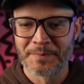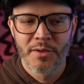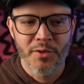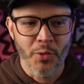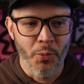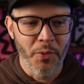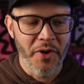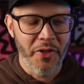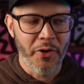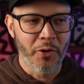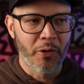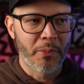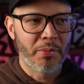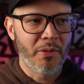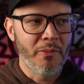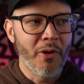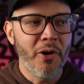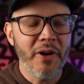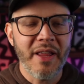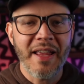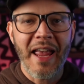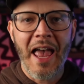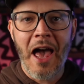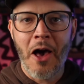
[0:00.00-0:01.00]
So whether you're
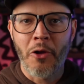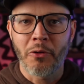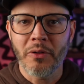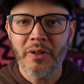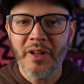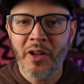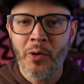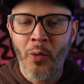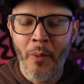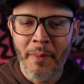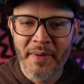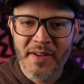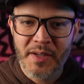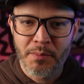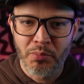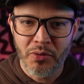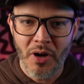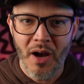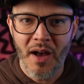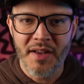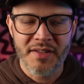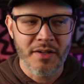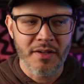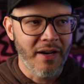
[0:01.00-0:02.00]
promoting elderly women's
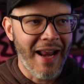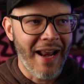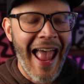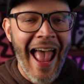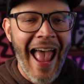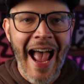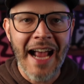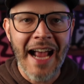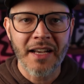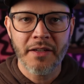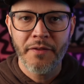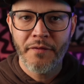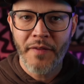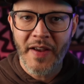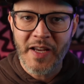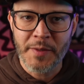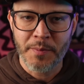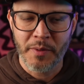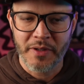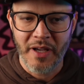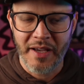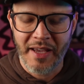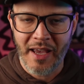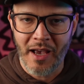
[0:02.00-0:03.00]
bras on a hacked
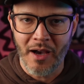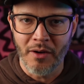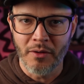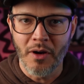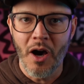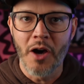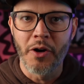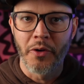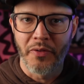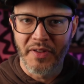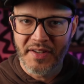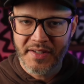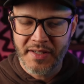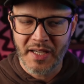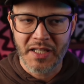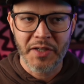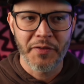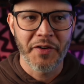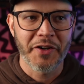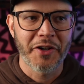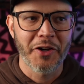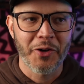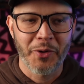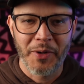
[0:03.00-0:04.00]
Facebook account under the Six
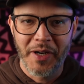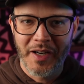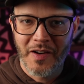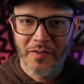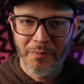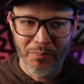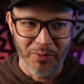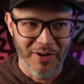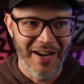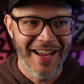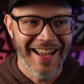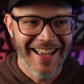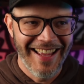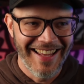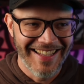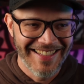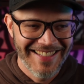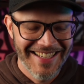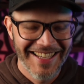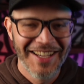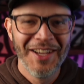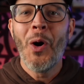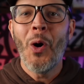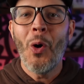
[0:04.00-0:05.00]
Figure Creative
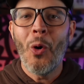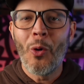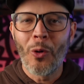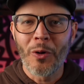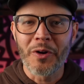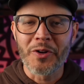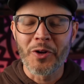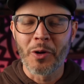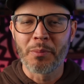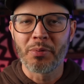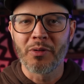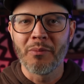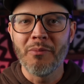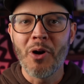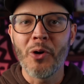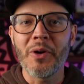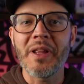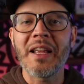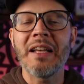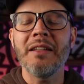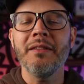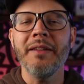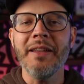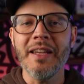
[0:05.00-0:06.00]
brand, or you're
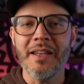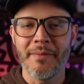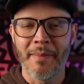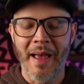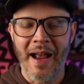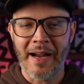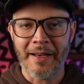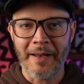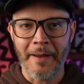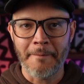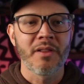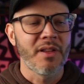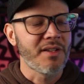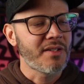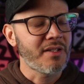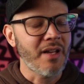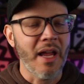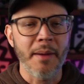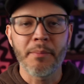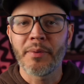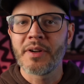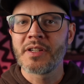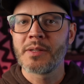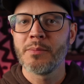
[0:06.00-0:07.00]
promoting a lead magnet, the
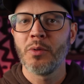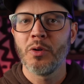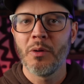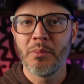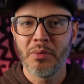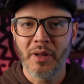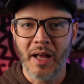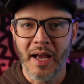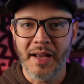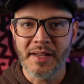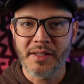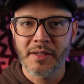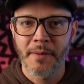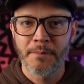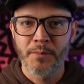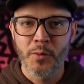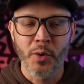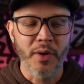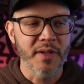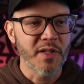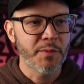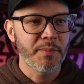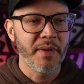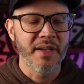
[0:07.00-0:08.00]
same principle applies. You
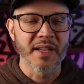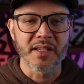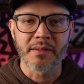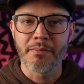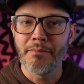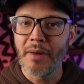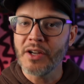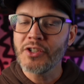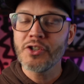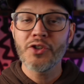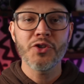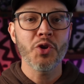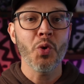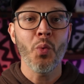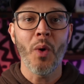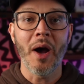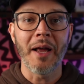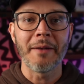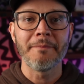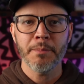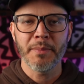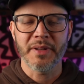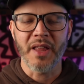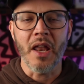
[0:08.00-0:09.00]
can spend as much as you
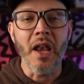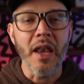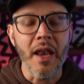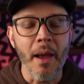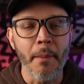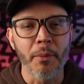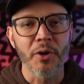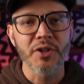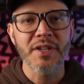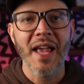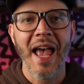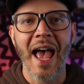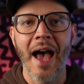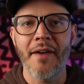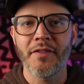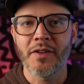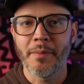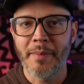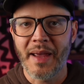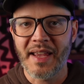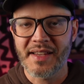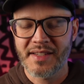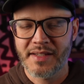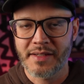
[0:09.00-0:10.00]
want, but the numbers have to
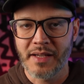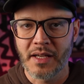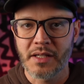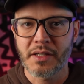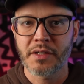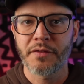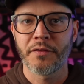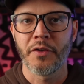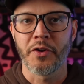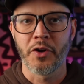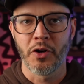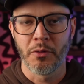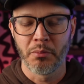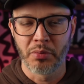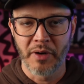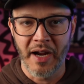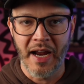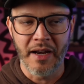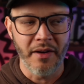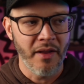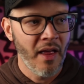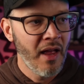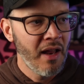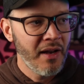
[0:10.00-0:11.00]
make sense for your
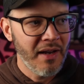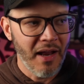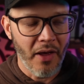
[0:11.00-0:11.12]
brand.